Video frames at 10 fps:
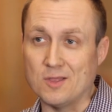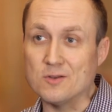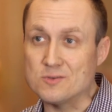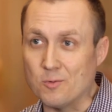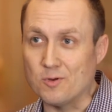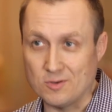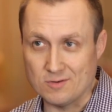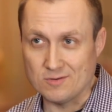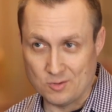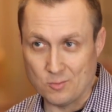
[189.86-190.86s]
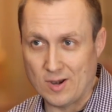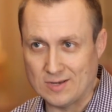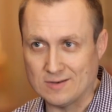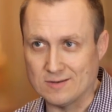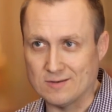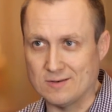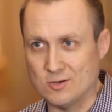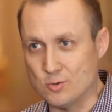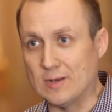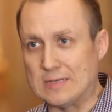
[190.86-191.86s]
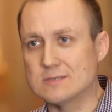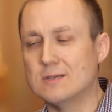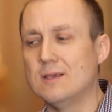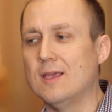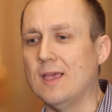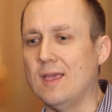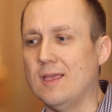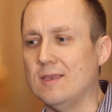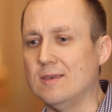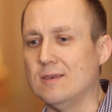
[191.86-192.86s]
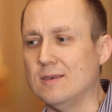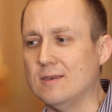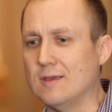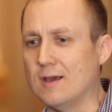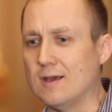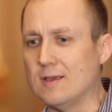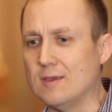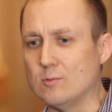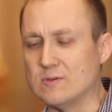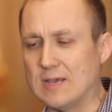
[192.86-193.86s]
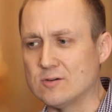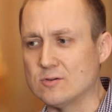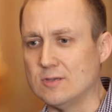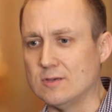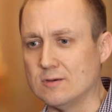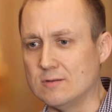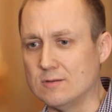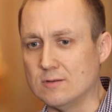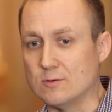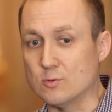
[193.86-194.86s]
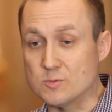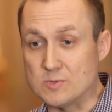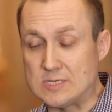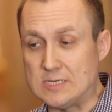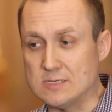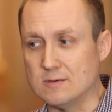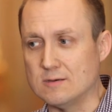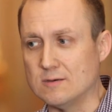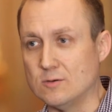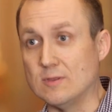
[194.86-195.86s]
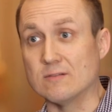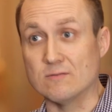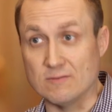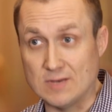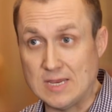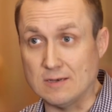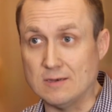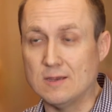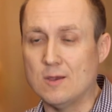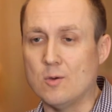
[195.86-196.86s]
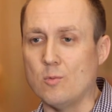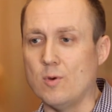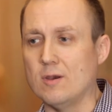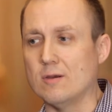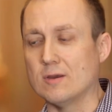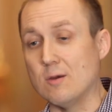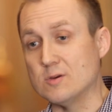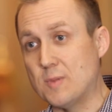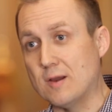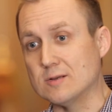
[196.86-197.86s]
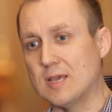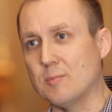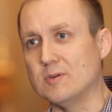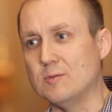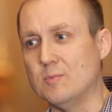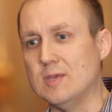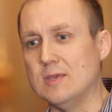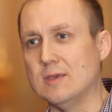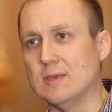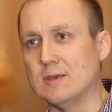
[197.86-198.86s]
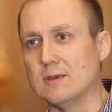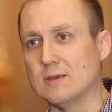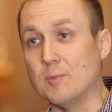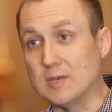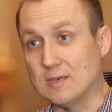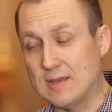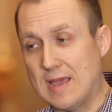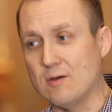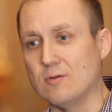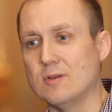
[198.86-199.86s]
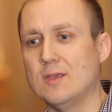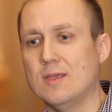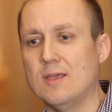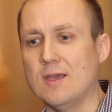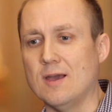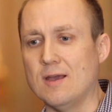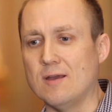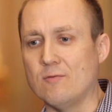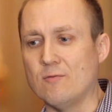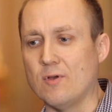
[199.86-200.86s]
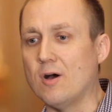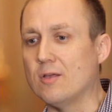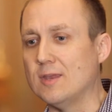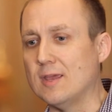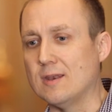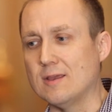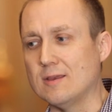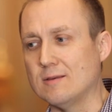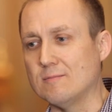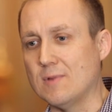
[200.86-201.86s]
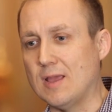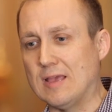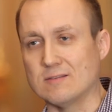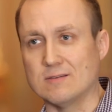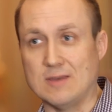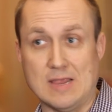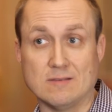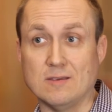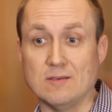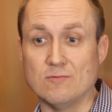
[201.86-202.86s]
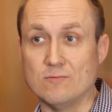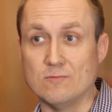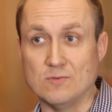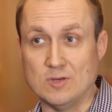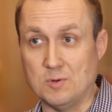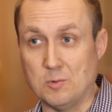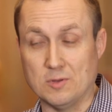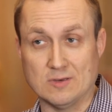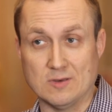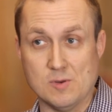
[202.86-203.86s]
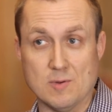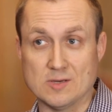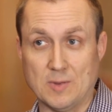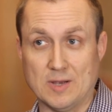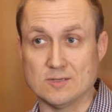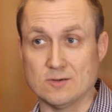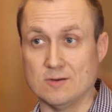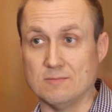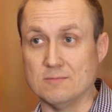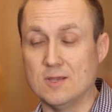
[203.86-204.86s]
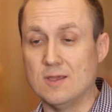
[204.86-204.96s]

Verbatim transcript: Let us know when you're ready to, to join us. And uh, it was actually Christmas season 2015 where Carrie's parents happened to be uh, coming into town uh, for the holiday, and I asked Nancy if she'd be willing to be my sponsor, and